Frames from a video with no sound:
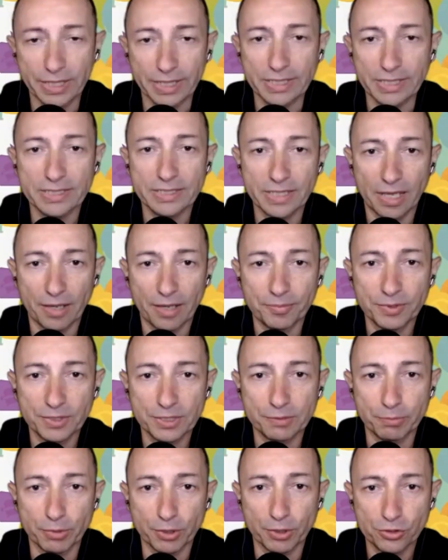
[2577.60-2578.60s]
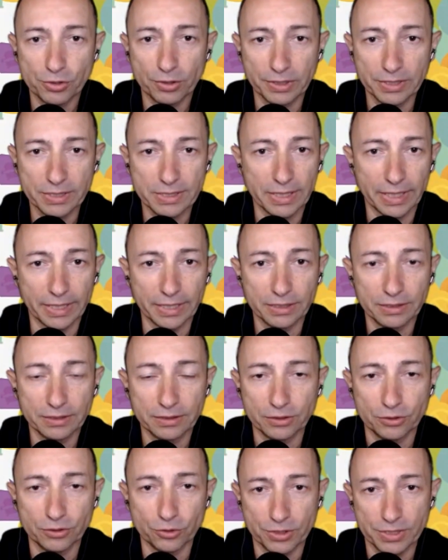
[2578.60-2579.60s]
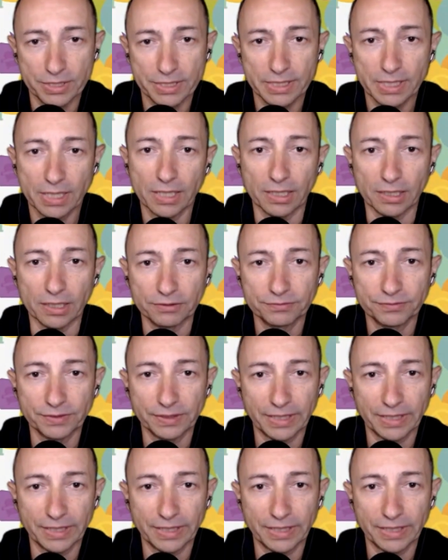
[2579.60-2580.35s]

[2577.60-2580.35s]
accept specialists like yourself